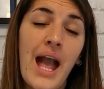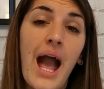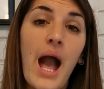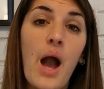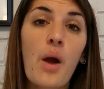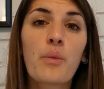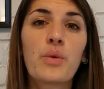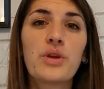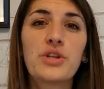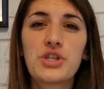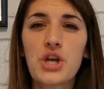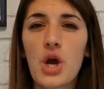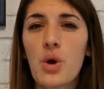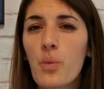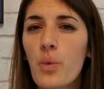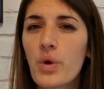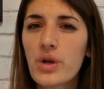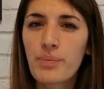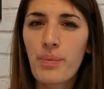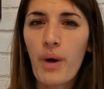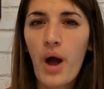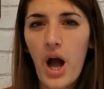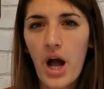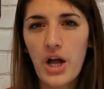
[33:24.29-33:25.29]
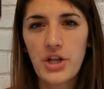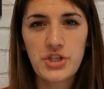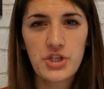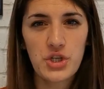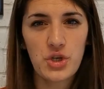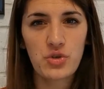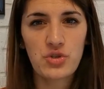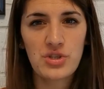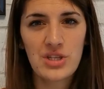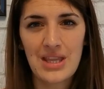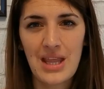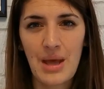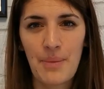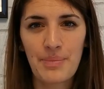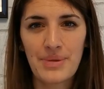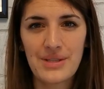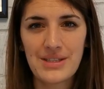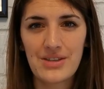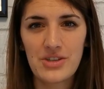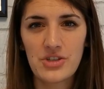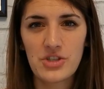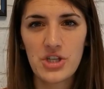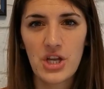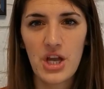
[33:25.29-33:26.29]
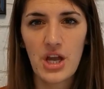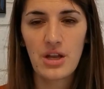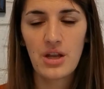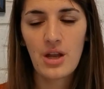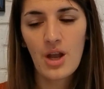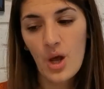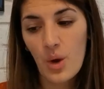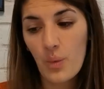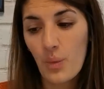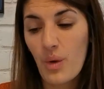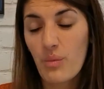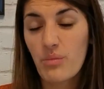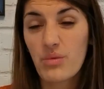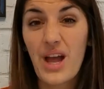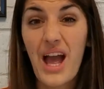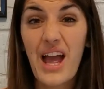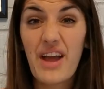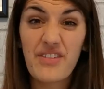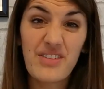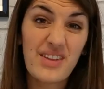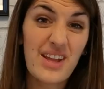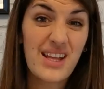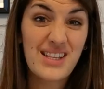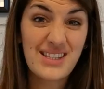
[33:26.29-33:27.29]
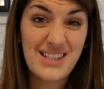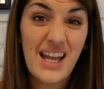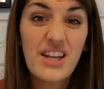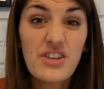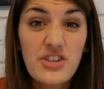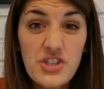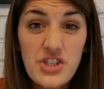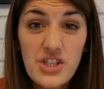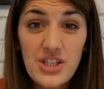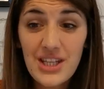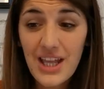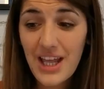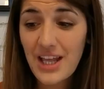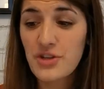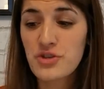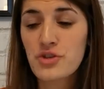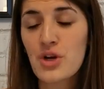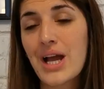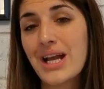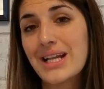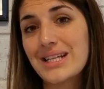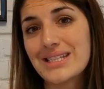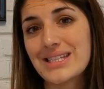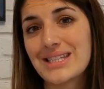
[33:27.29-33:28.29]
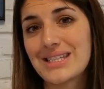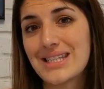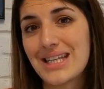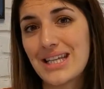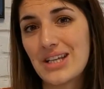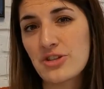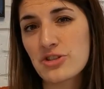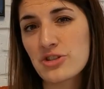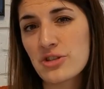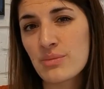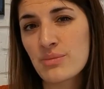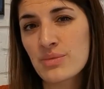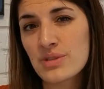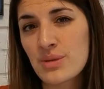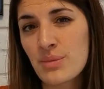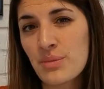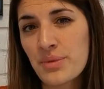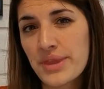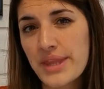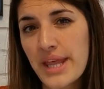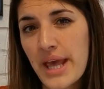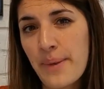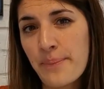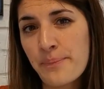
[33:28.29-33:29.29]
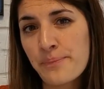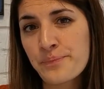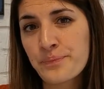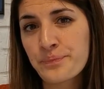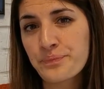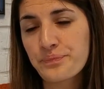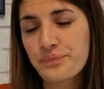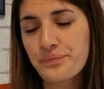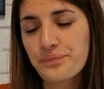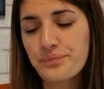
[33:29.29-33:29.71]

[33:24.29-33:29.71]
And we don't want to put our children in that position when we're essentially trying to teach them something.